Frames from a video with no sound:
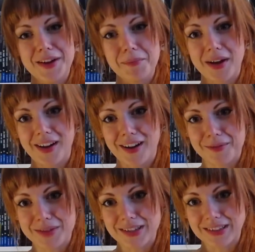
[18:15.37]
my
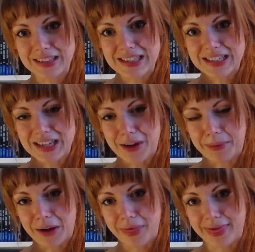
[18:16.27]
comments
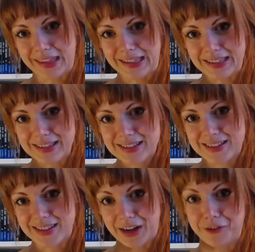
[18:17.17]
about these
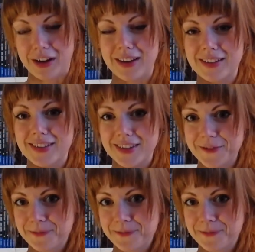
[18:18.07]
series.